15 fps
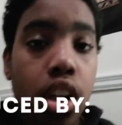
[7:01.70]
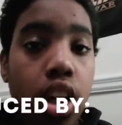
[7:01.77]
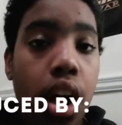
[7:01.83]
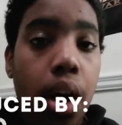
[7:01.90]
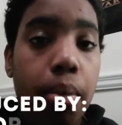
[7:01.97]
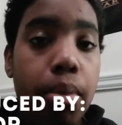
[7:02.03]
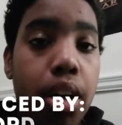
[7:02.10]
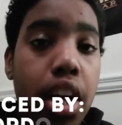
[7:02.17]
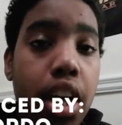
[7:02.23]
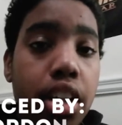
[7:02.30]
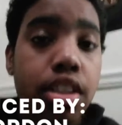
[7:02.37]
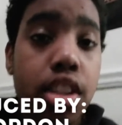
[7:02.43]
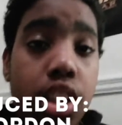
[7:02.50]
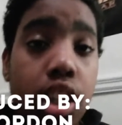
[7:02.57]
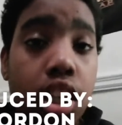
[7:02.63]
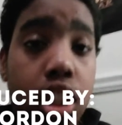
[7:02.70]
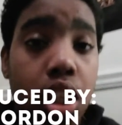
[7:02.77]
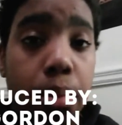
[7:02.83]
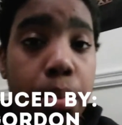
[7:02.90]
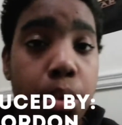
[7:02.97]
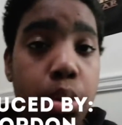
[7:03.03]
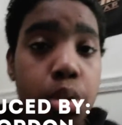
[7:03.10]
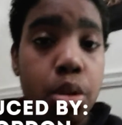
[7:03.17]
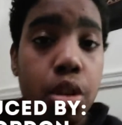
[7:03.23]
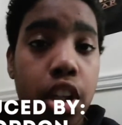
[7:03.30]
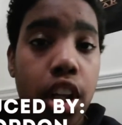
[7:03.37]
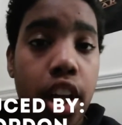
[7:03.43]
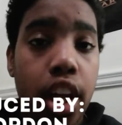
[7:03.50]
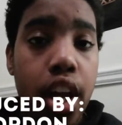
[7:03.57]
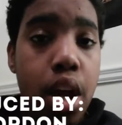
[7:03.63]
I'm going to end today's episode
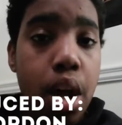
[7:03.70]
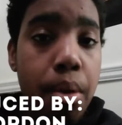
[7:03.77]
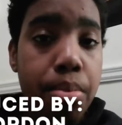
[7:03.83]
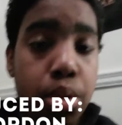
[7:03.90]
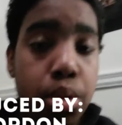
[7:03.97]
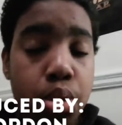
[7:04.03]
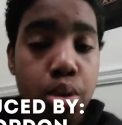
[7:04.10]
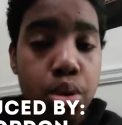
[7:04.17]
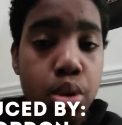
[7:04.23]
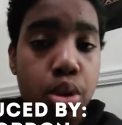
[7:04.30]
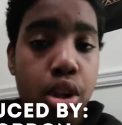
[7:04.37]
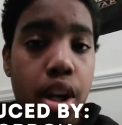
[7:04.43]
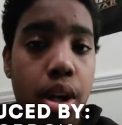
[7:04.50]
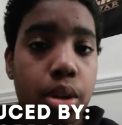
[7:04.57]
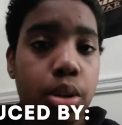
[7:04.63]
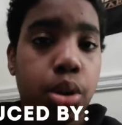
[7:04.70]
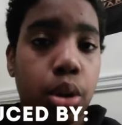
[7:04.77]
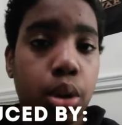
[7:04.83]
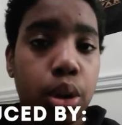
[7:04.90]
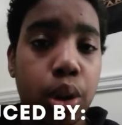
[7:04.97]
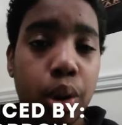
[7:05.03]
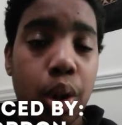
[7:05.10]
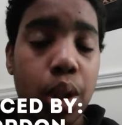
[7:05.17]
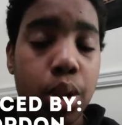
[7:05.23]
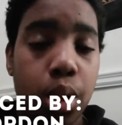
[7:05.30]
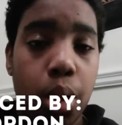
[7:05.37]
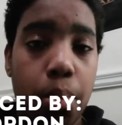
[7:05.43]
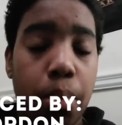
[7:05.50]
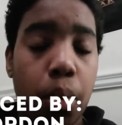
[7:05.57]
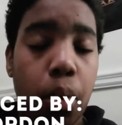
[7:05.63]
here. I'm so sorry that was so short and
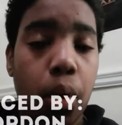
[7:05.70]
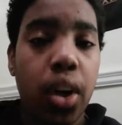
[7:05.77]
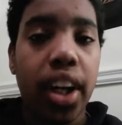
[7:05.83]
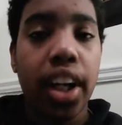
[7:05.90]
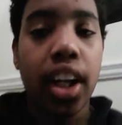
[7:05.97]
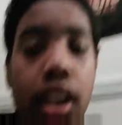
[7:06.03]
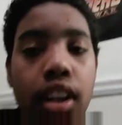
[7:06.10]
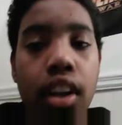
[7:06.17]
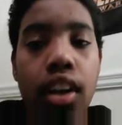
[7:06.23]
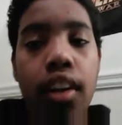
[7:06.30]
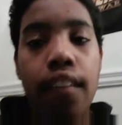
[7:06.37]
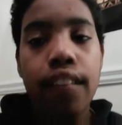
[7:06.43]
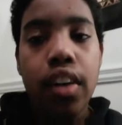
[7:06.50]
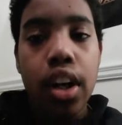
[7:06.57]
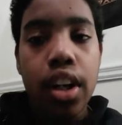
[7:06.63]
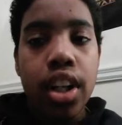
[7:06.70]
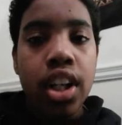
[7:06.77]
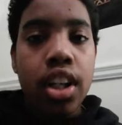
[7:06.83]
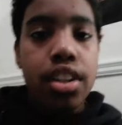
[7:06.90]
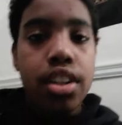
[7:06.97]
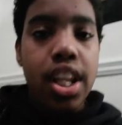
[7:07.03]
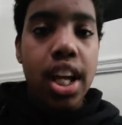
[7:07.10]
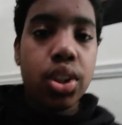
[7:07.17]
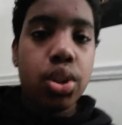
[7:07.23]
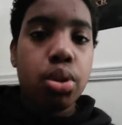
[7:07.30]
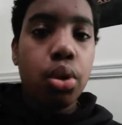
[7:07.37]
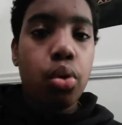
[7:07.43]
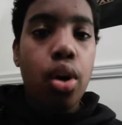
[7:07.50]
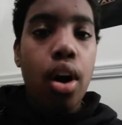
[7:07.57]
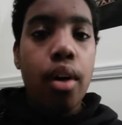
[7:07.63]
so boring. But next
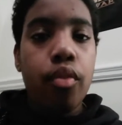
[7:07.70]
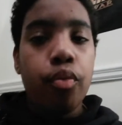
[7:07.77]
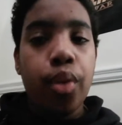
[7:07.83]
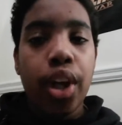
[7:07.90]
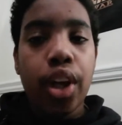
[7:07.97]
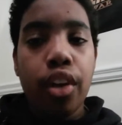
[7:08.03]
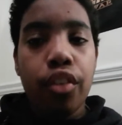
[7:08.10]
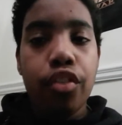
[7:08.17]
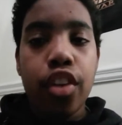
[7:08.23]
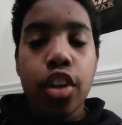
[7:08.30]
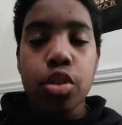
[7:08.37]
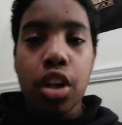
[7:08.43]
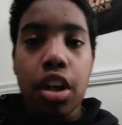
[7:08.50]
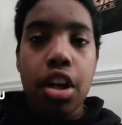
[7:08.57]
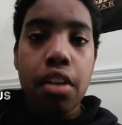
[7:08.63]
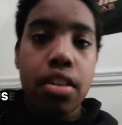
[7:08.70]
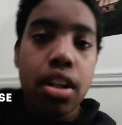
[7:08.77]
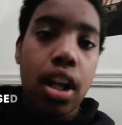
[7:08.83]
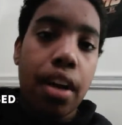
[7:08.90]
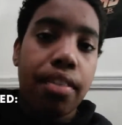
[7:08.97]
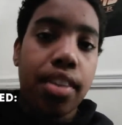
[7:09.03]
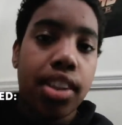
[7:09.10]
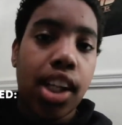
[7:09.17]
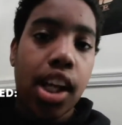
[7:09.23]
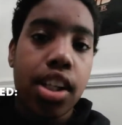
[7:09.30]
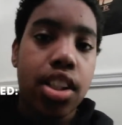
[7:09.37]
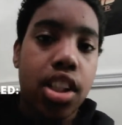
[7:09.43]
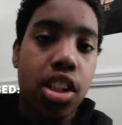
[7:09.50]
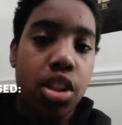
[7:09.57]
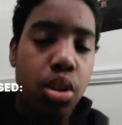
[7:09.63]
week we'll have bigger things. We're going to have the Life of Thai
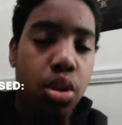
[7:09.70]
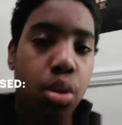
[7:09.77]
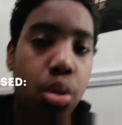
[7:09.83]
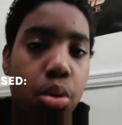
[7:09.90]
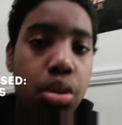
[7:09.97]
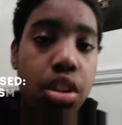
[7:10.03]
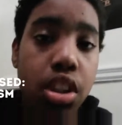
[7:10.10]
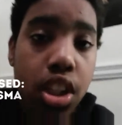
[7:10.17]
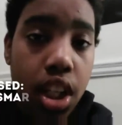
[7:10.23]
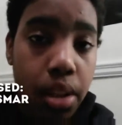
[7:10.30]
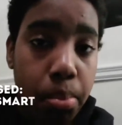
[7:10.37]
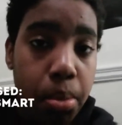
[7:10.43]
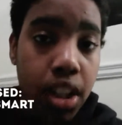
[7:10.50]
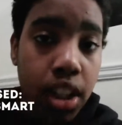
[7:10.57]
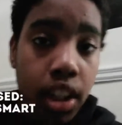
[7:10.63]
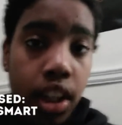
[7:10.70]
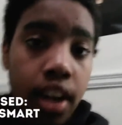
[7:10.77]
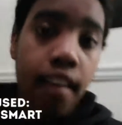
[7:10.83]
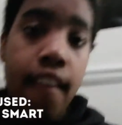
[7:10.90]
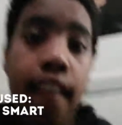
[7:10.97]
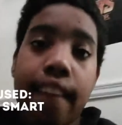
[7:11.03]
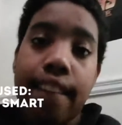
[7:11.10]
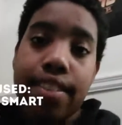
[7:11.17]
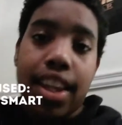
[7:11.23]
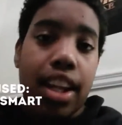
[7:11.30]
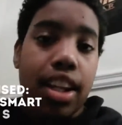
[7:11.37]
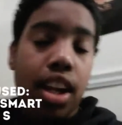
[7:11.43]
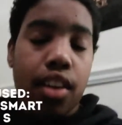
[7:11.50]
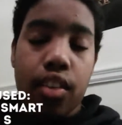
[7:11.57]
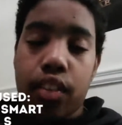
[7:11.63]
season 2 sneak peek and
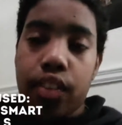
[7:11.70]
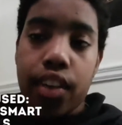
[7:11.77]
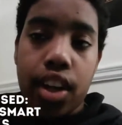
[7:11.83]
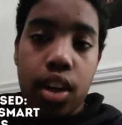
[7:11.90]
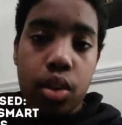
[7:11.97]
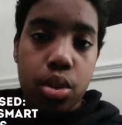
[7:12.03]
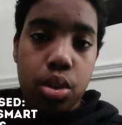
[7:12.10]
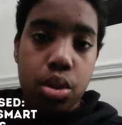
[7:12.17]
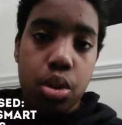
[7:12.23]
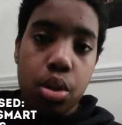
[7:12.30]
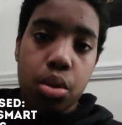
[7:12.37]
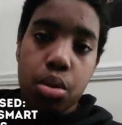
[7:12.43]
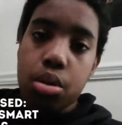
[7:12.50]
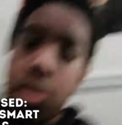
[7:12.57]
everything else. So,